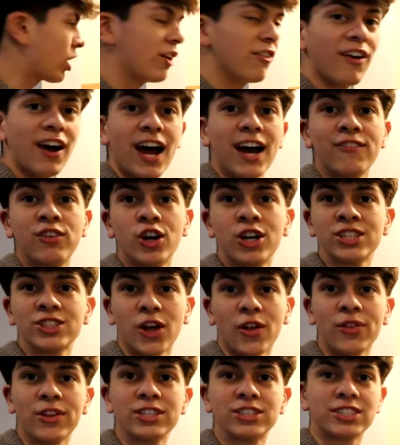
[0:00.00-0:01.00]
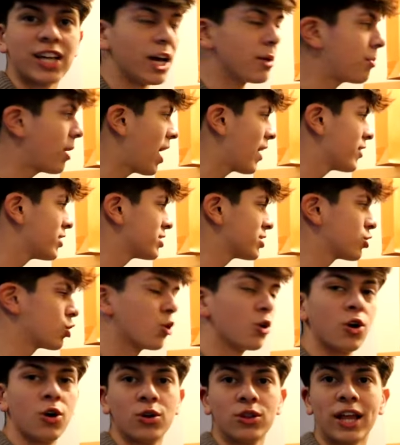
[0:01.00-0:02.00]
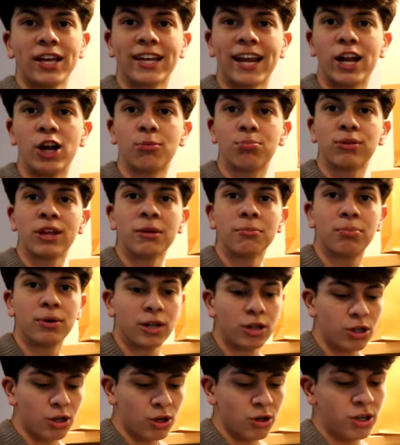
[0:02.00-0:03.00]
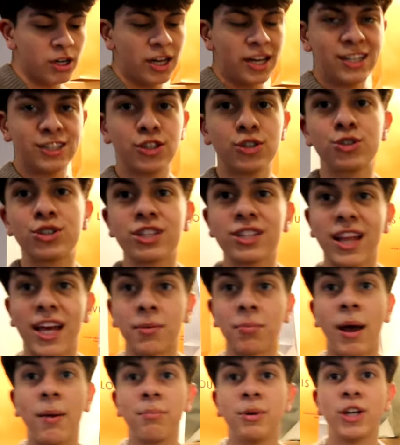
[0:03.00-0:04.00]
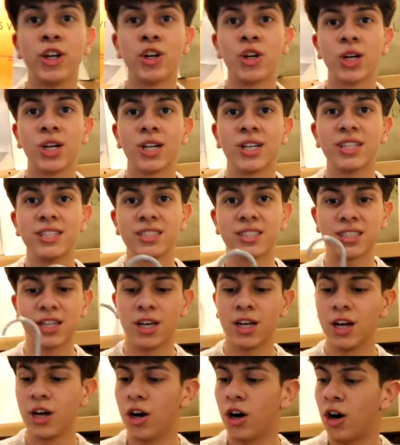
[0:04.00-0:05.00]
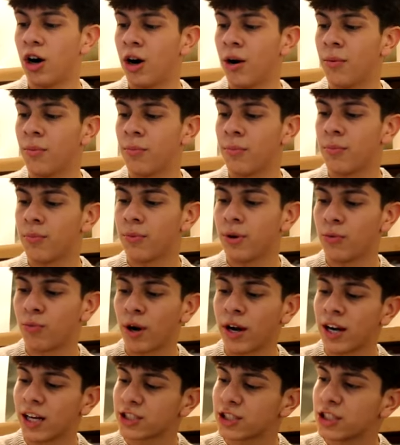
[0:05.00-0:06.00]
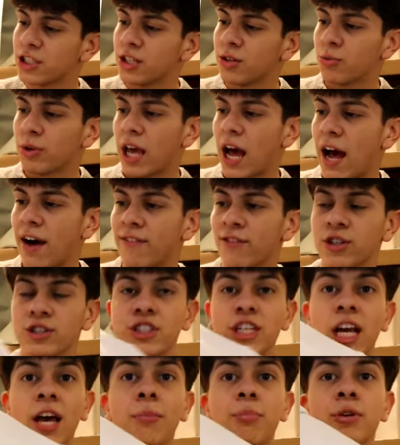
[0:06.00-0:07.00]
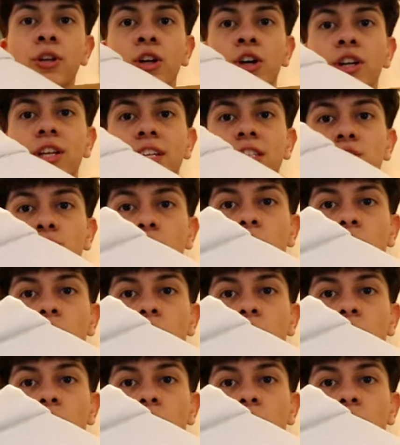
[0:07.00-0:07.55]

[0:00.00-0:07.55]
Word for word: If I have hoodies on this side behind this little like airplane pillow, it's usually like my beater hoodies. Right next to it we have a Champion hoodie as